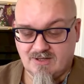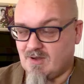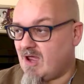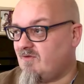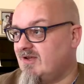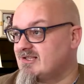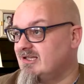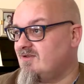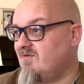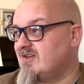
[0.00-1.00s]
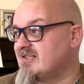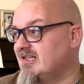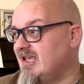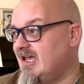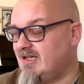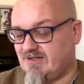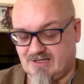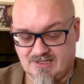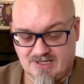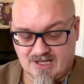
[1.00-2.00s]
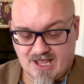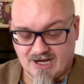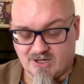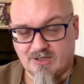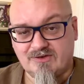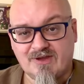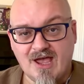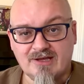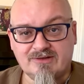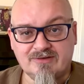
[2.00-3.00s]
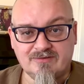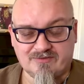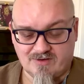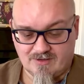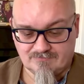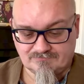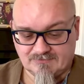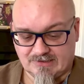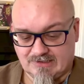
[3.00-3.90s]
I recently had a contact from